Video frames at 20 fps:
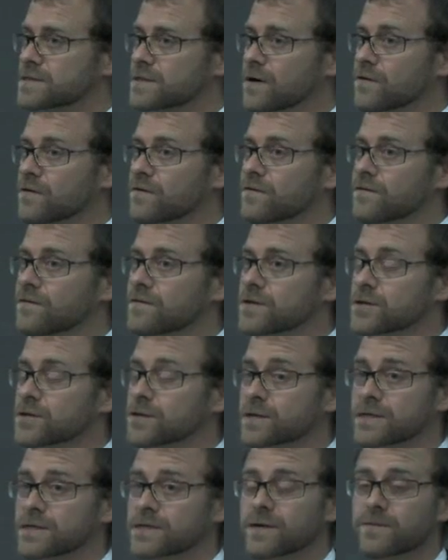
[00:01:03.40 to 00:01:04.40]
of
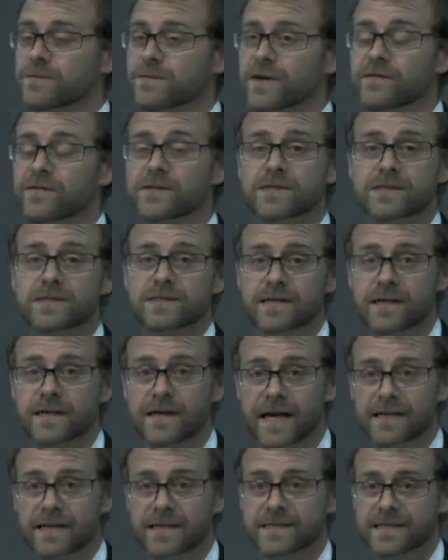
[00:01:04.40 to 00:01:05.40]
sugar-sweetened beverages
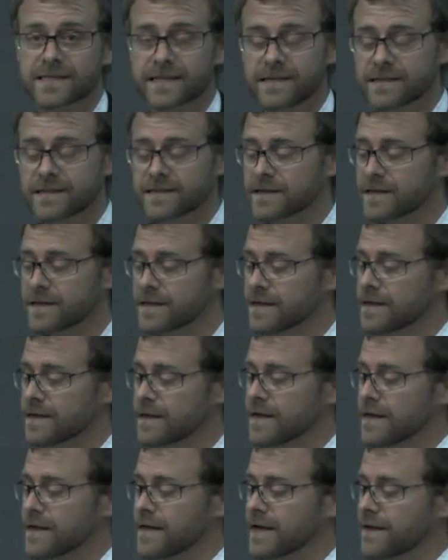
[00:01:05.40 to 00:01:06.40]
and teeth,
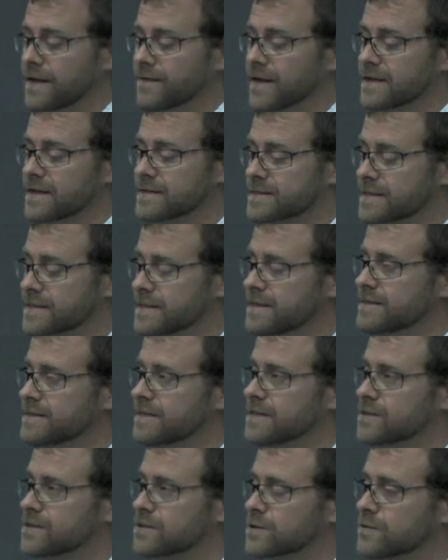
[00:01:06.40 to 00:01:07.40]
and that teeth
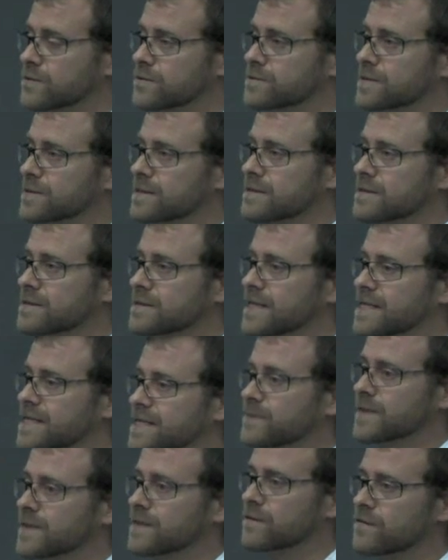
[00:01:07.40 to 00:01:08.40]
and children need to
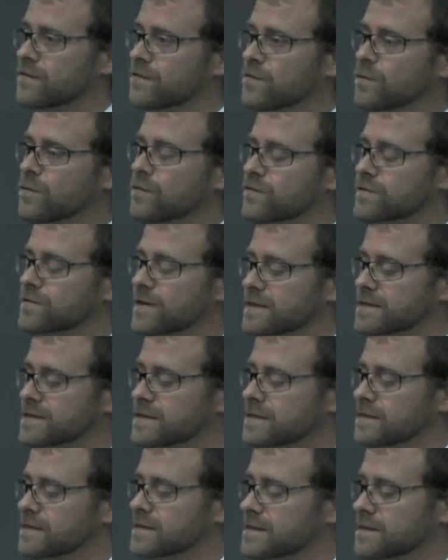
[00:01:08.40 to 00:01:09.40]
be at the forefront
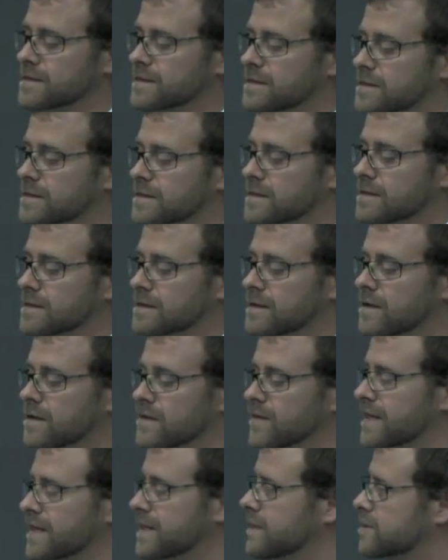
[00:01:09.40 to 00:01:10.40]
of
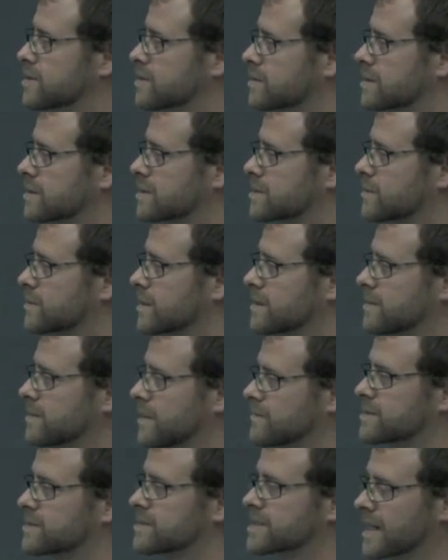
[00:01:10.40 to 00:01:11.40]
any sugar-sweetened
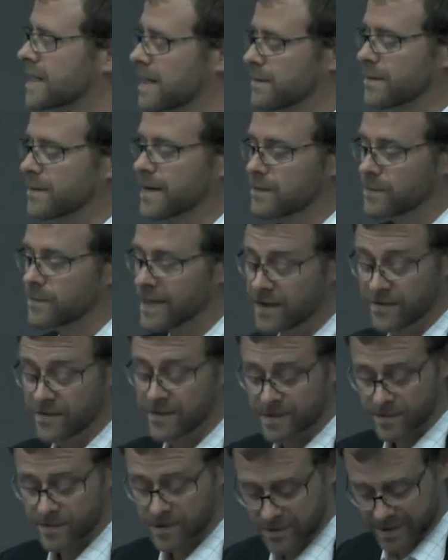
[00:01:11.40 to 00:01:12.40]
beverage campaign we have
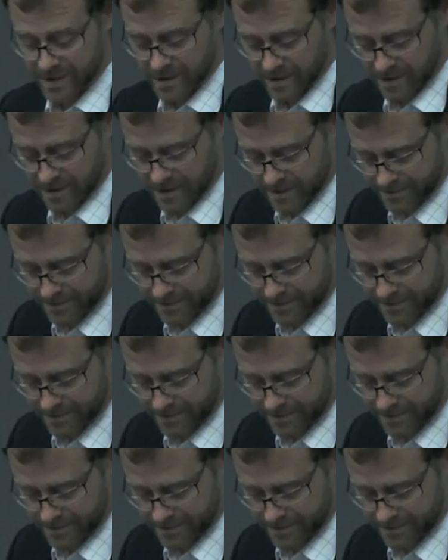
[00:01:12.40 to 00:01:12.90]
here in New Zealand.